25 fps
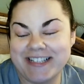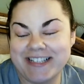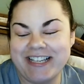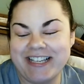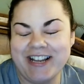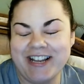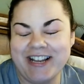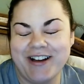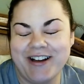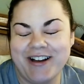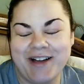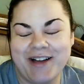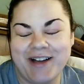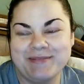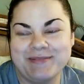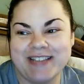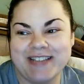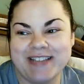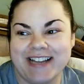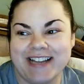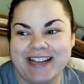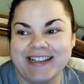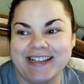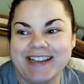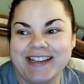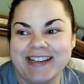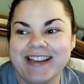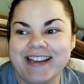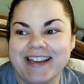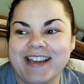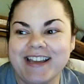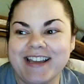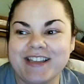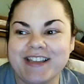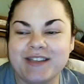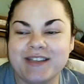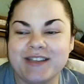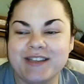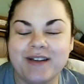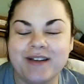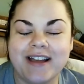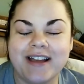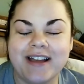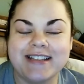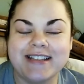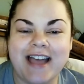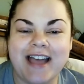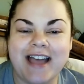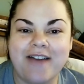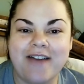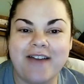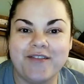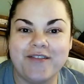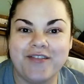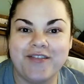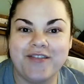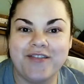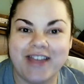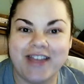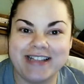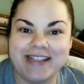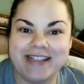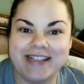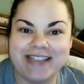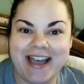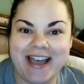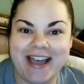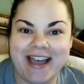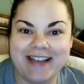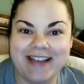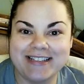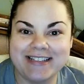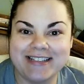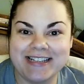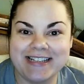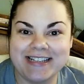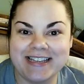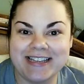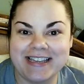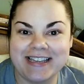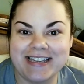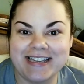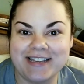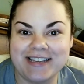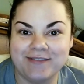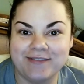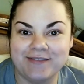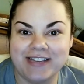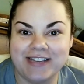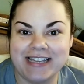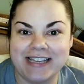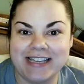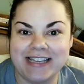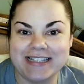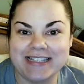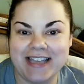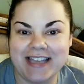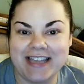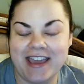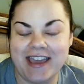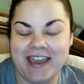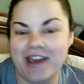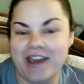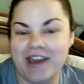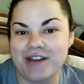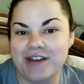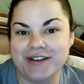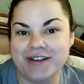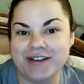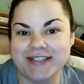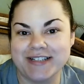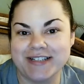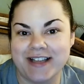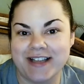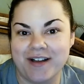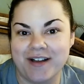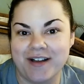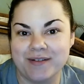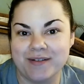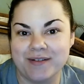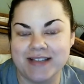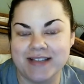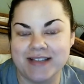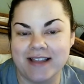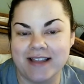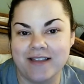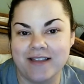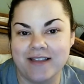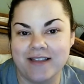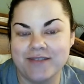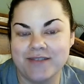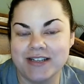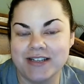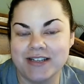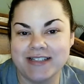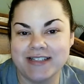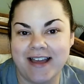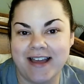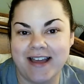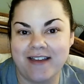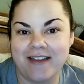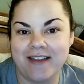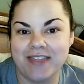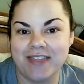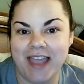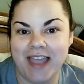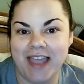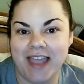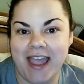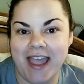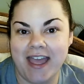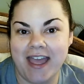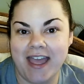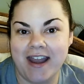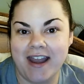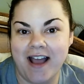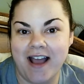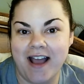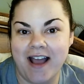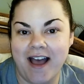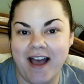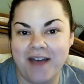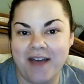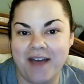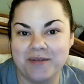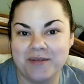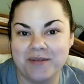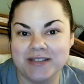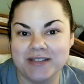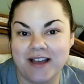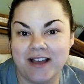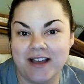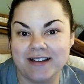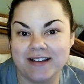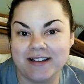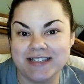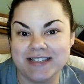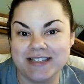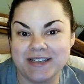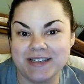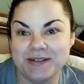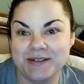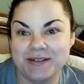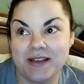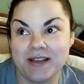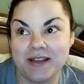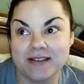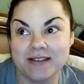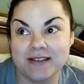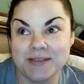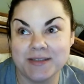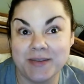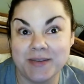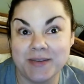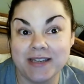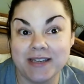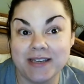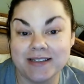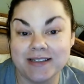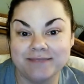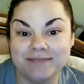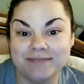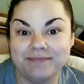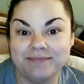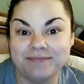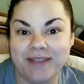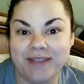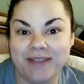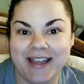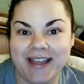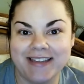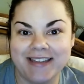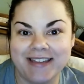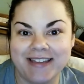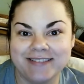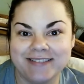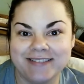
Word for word: So I'm done. You guys have a fantastic evening. Take care of yourselves. I love you to death and I will talk to you next week. Bye.